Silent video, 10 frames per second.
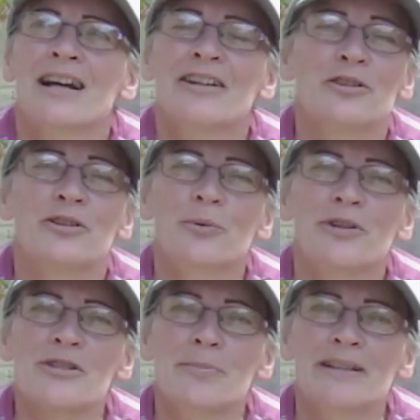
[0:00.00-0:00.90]
don't know where
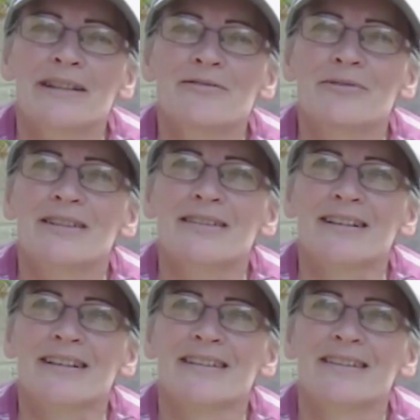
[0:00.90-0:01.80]
to begin really.
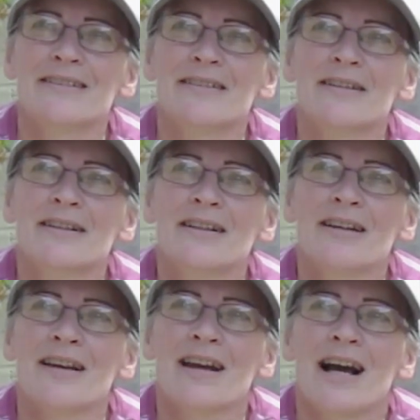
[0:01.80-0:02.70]

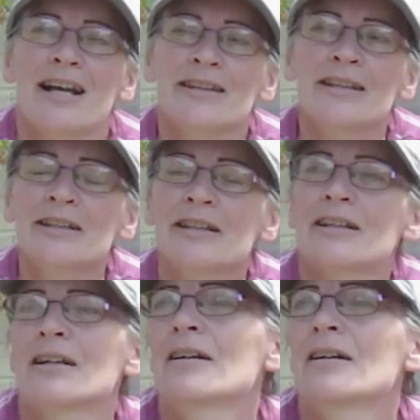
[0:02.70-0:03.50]
I think